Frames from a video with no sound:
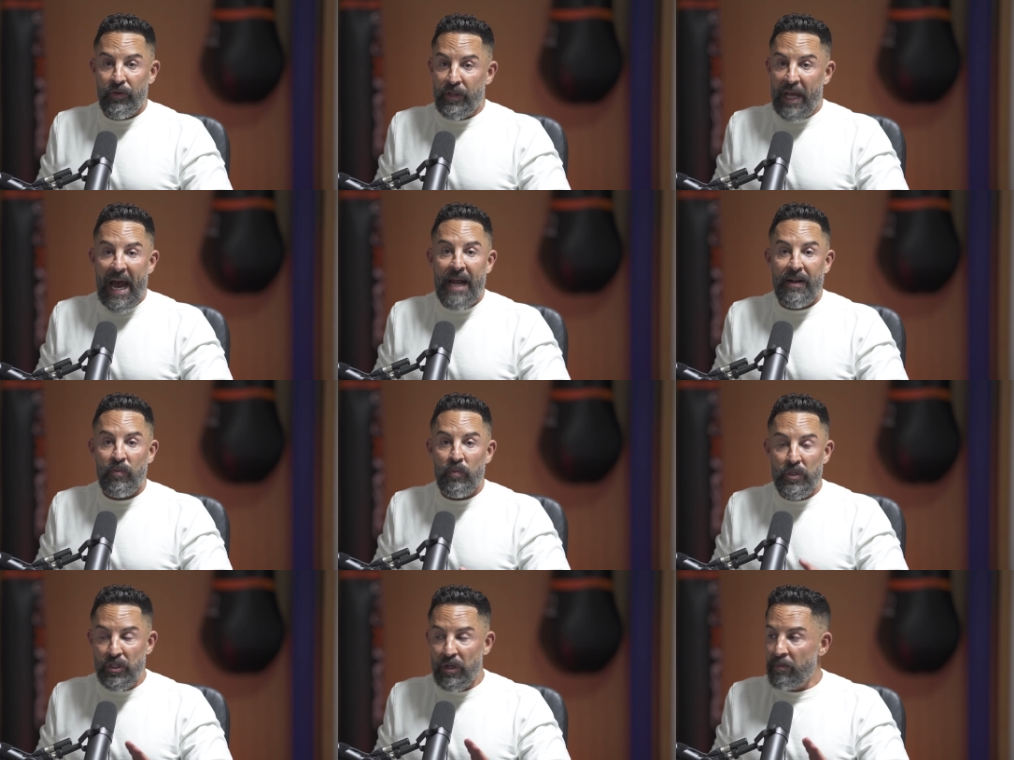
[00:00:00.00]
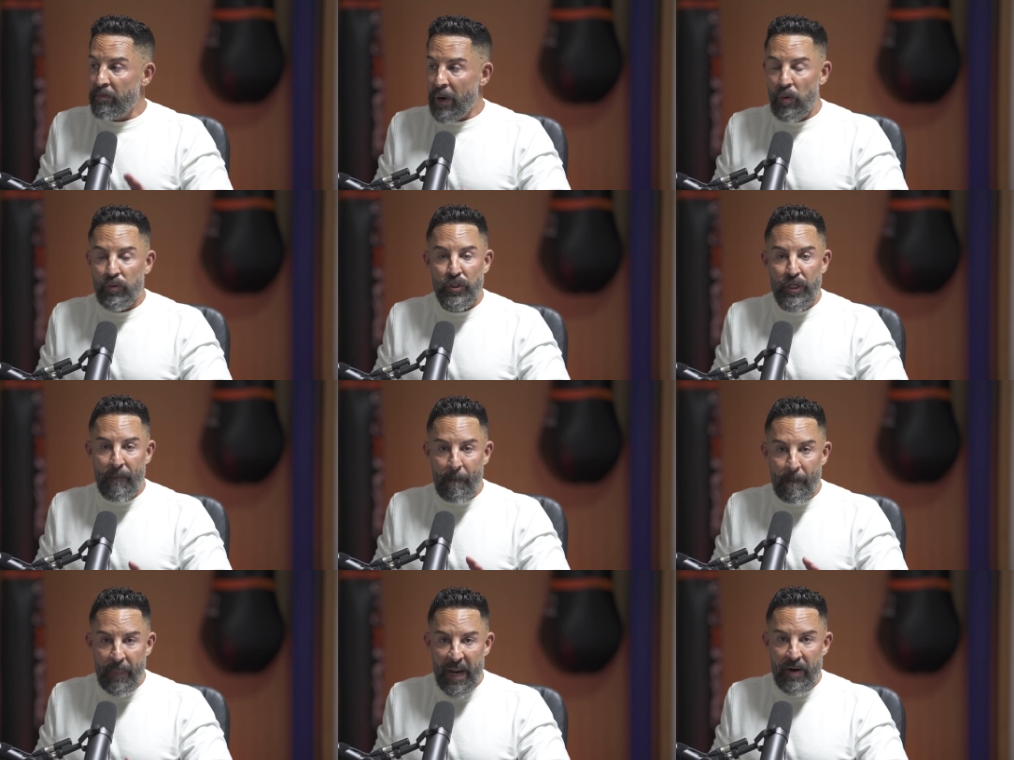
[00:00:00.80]
That was the most
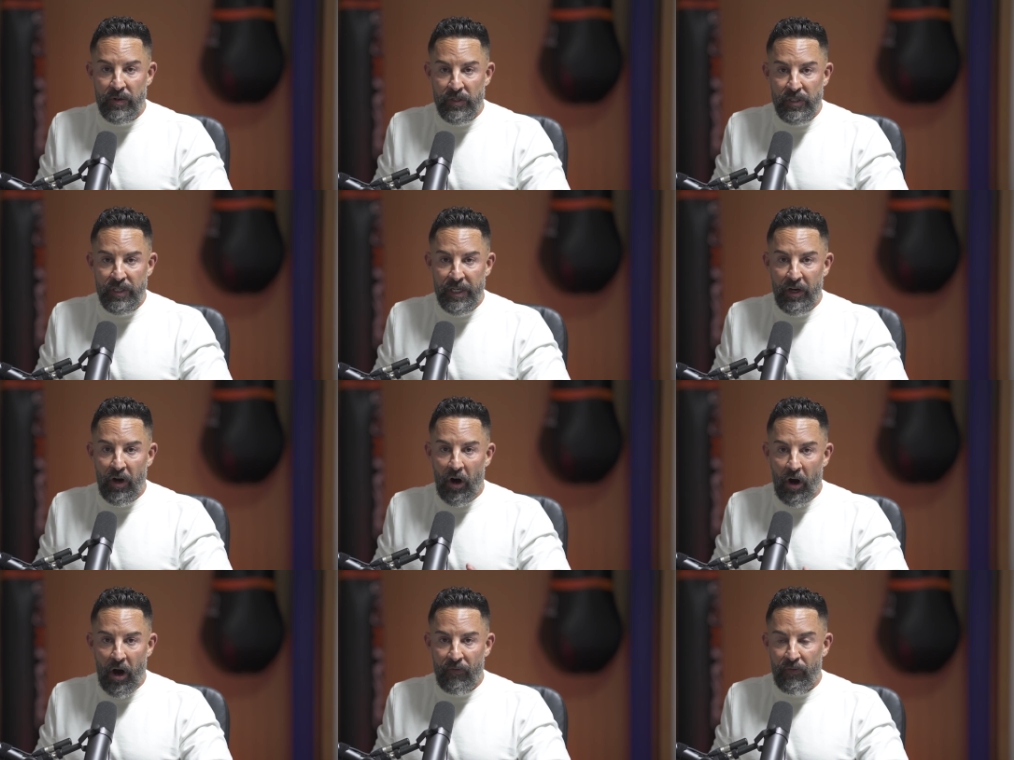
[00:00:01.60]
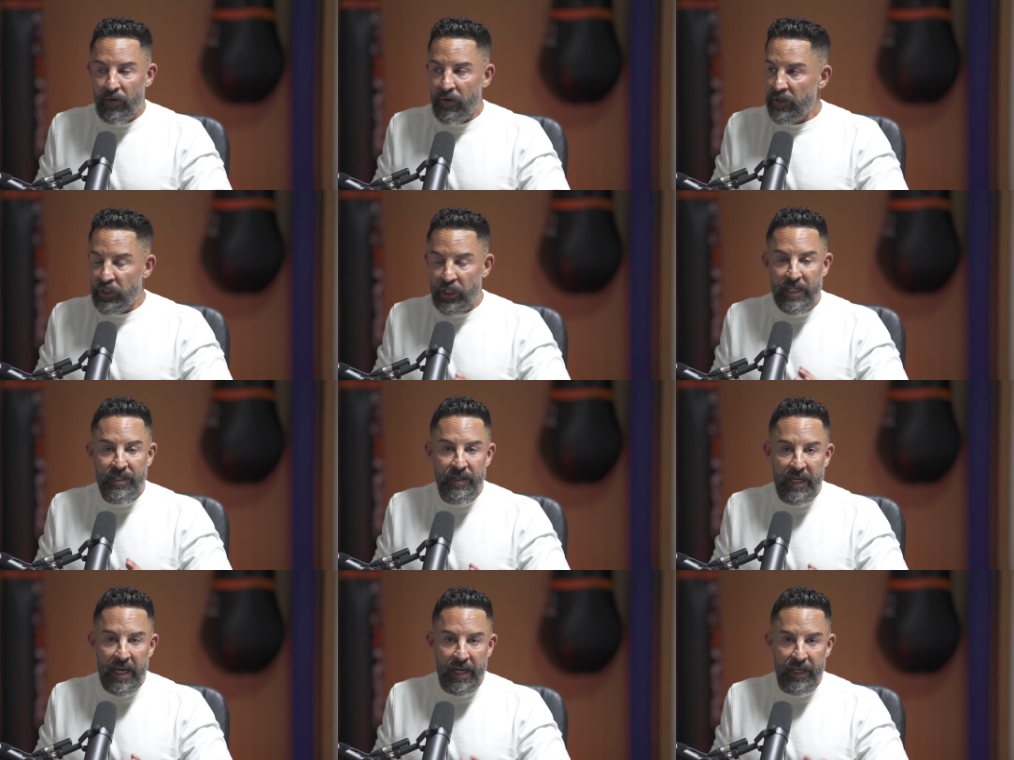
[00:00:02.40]
embarrassing offer.
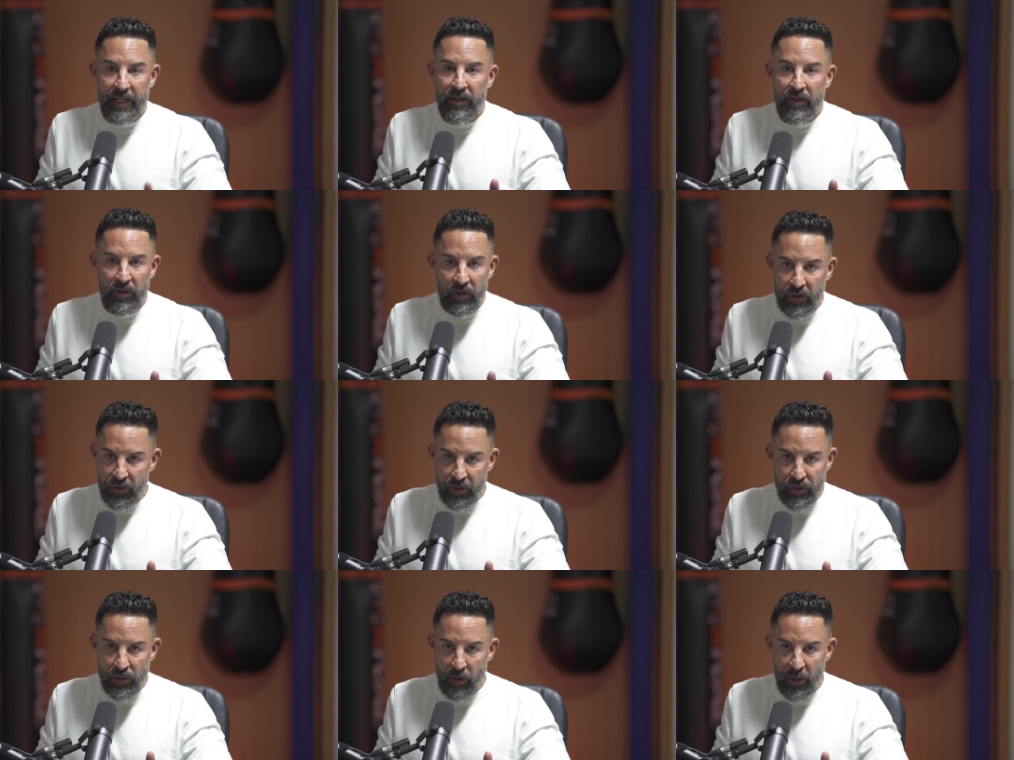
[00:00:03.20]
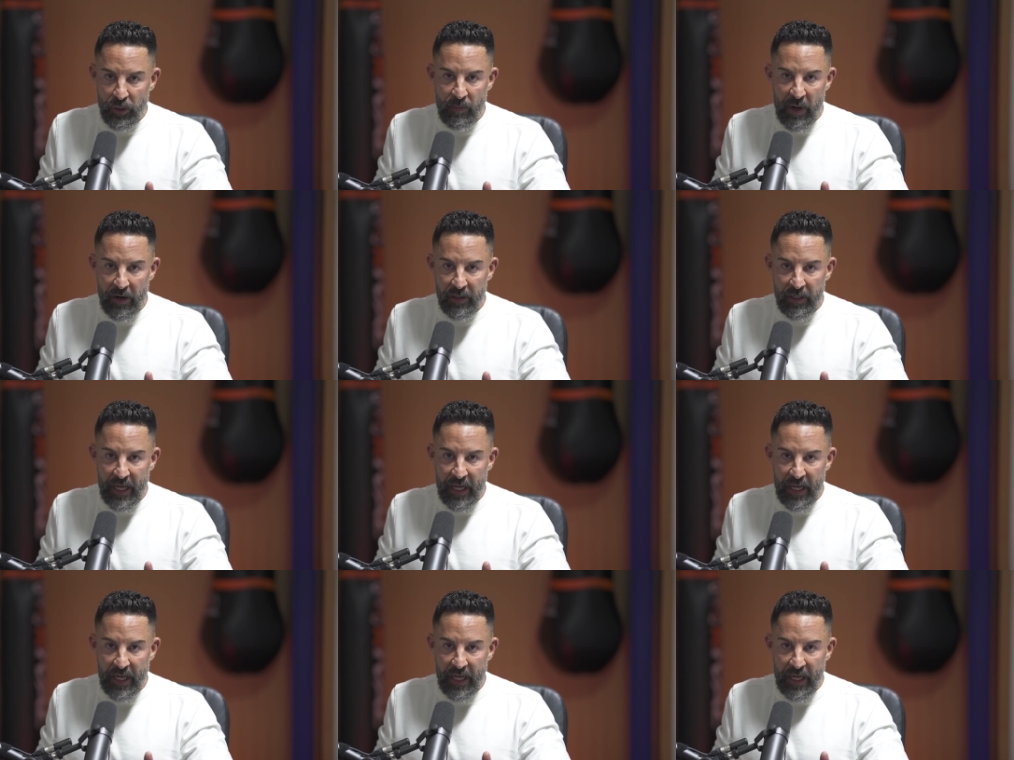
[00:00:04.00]
Jason Kenney, you could do so much better than